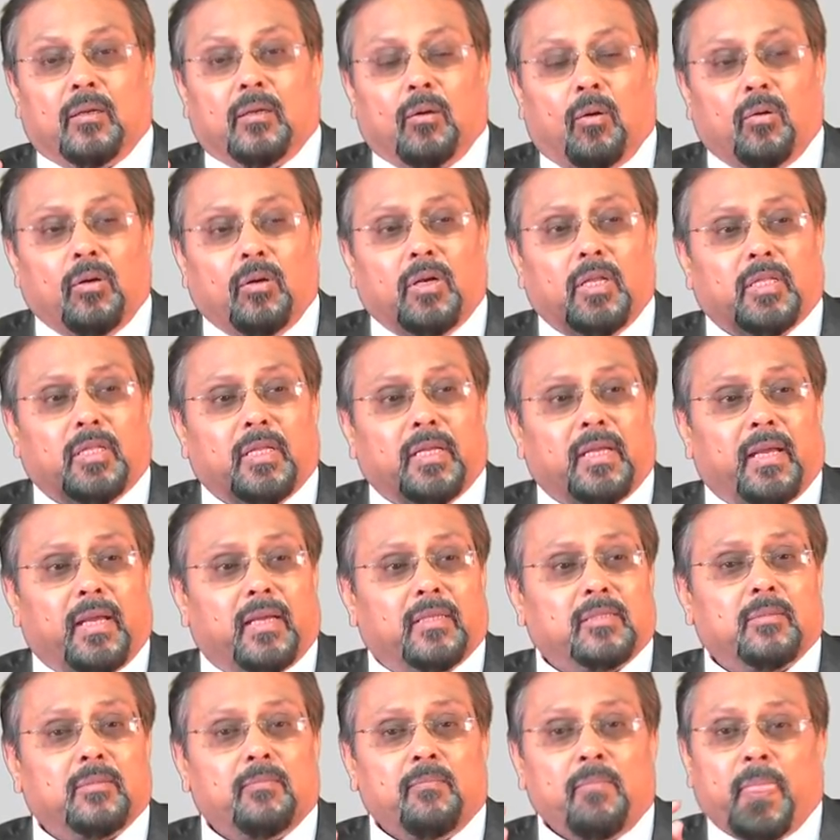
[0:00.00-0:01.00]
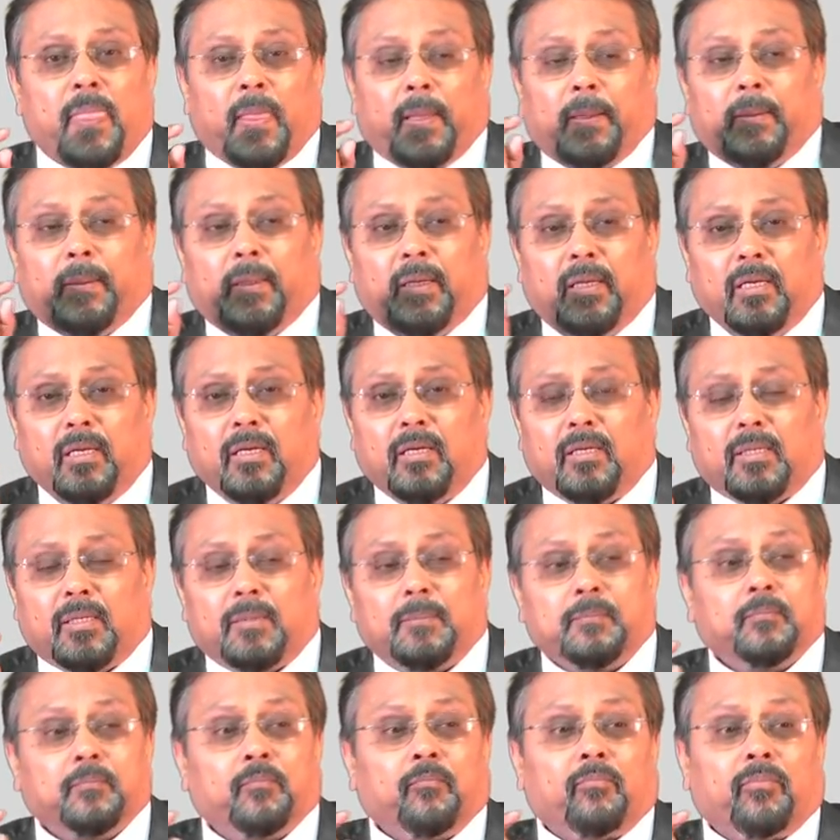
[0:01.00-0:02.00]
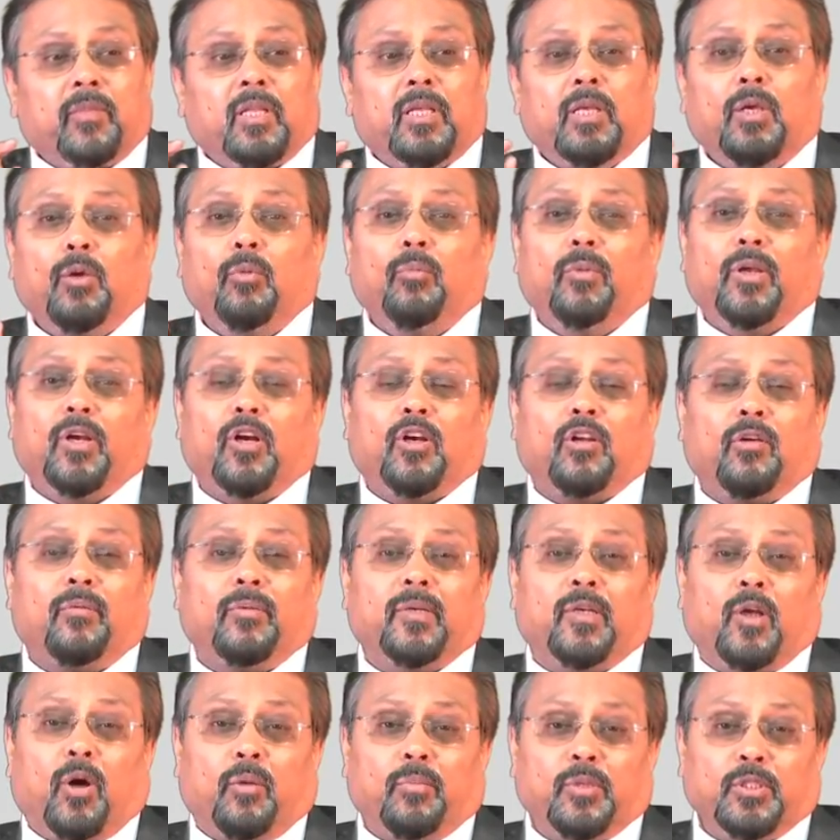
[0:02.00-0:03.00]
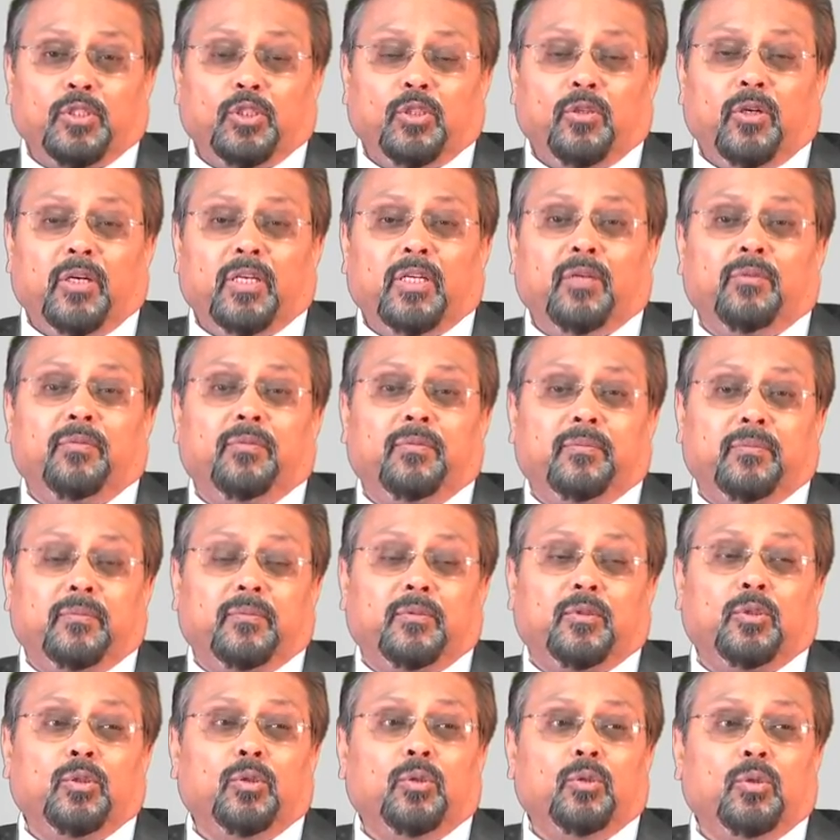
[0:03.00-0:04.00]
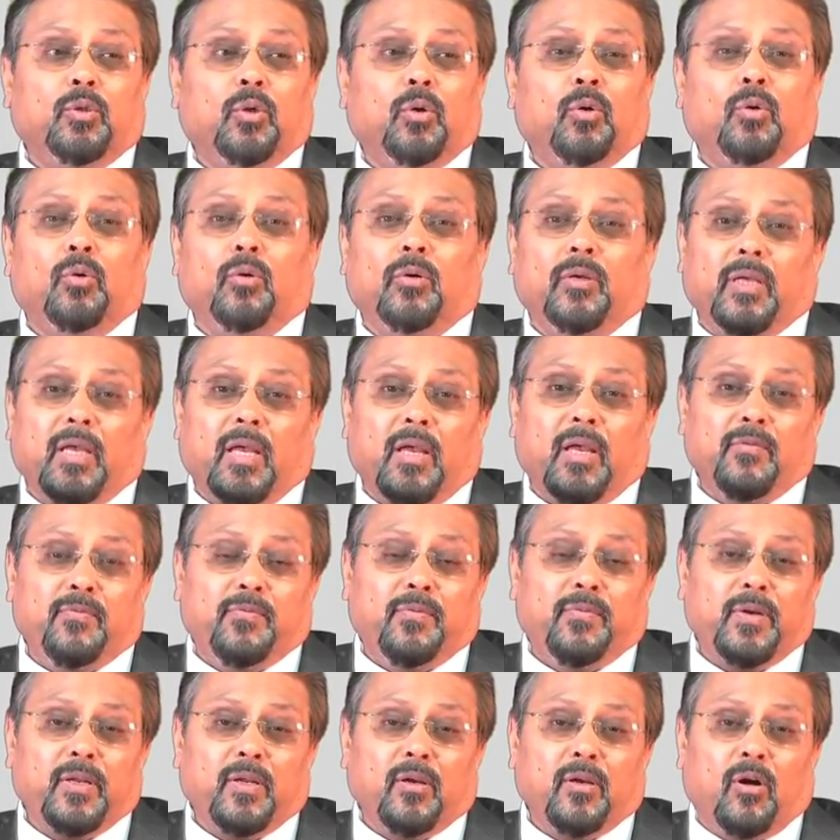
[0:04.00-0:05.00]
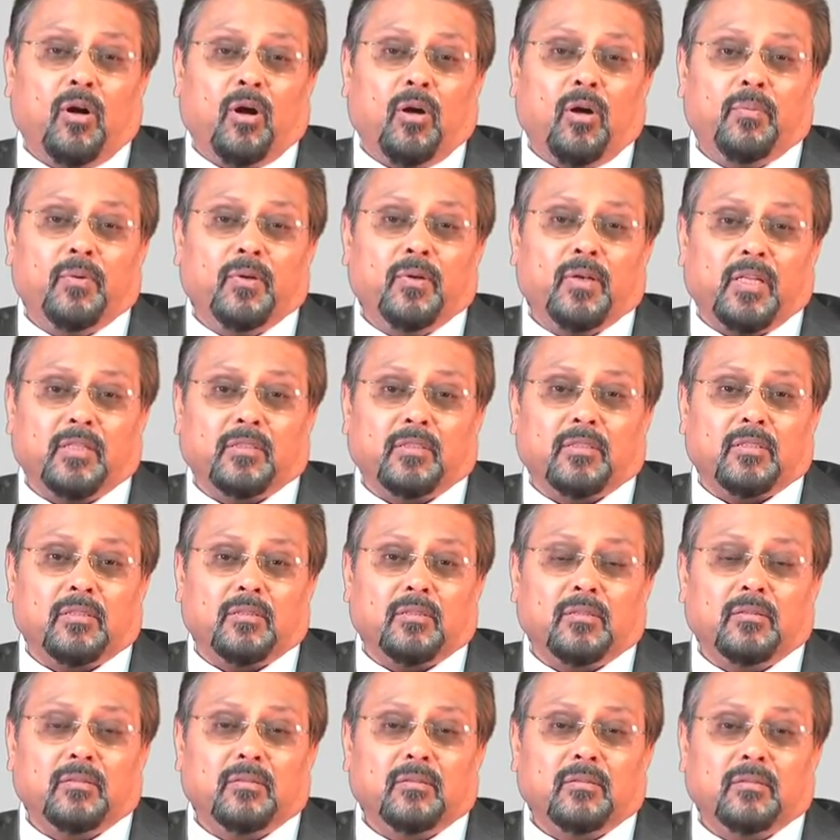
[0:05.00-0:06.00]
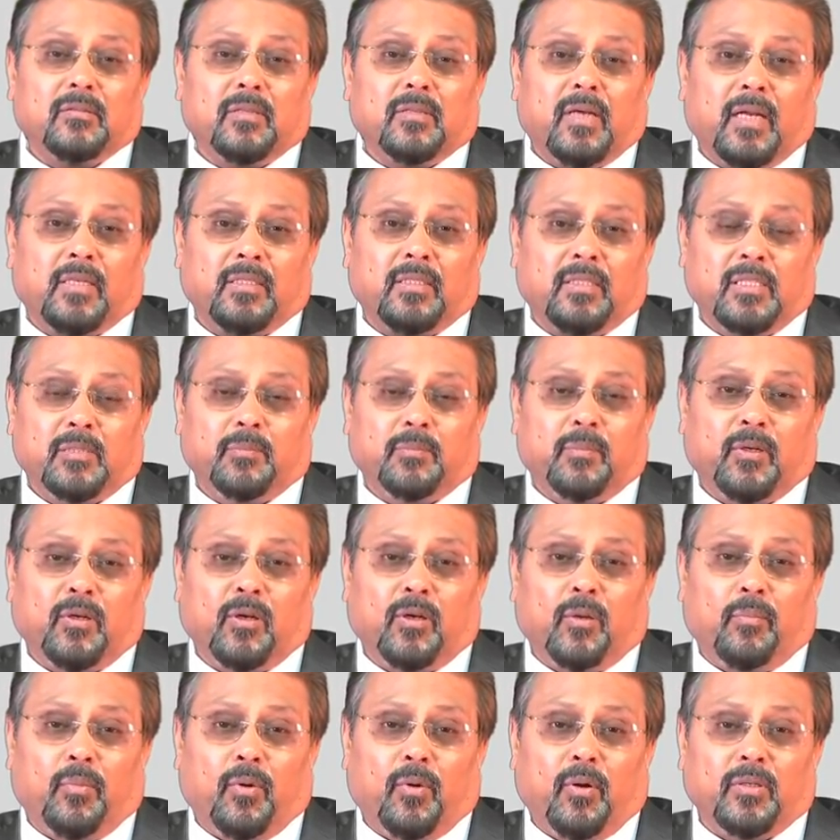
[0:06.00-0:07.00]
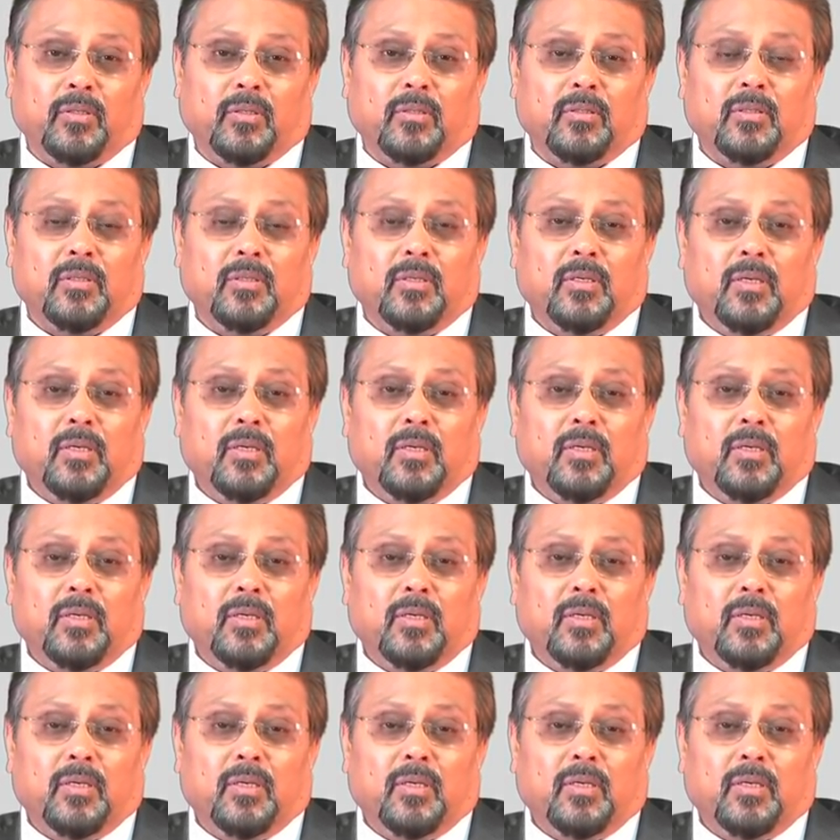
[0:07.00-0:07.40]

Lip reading: Only thing is, here you may not have an opportunity to know every opponent at this particular point.